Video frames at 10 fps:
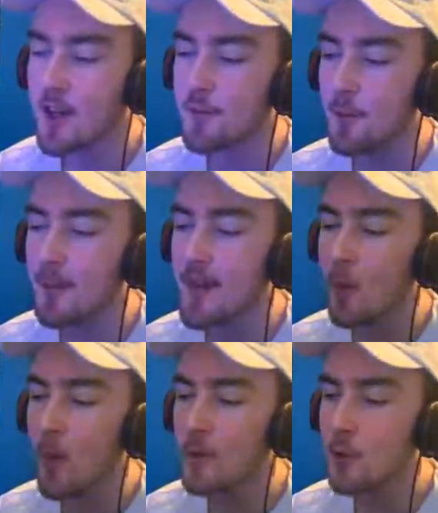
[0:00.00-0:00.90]
From being
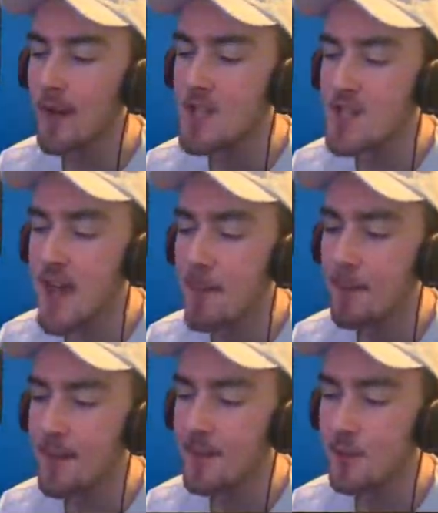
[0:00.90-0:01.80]
a welterweight
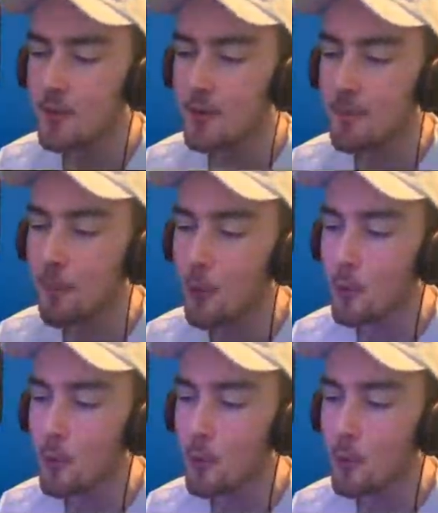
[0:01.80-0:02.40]
champion to losing 4 in a